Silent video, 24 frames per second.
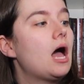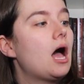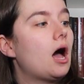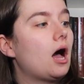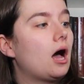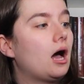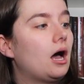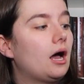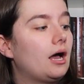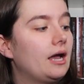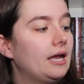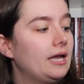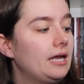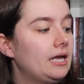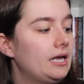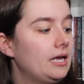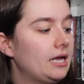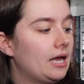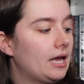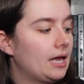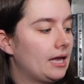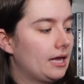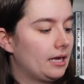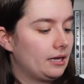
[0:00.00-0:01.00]

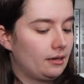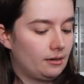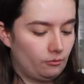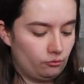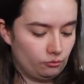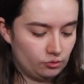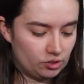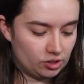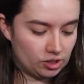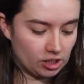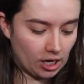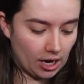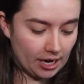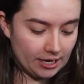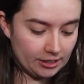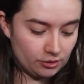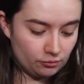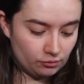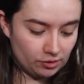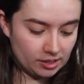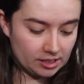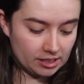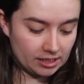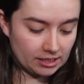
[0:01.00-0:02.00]
I started
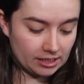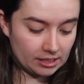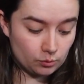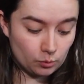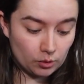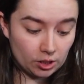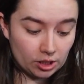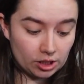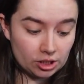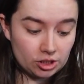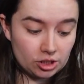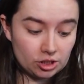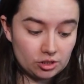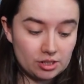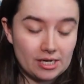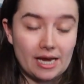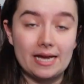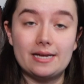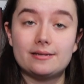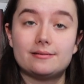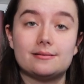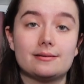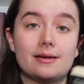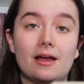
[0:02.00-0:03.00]
reading this. We're going to do
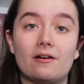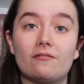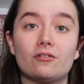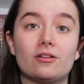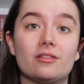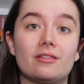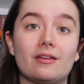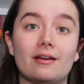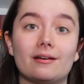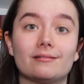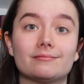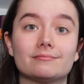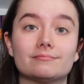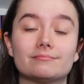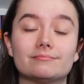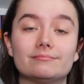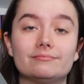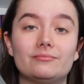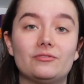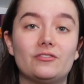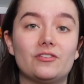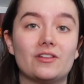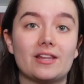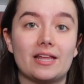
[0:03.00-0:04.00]
dates and everything
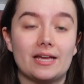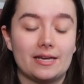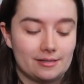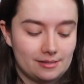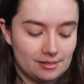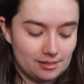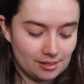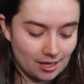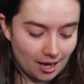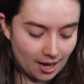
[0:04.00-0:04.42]
for this.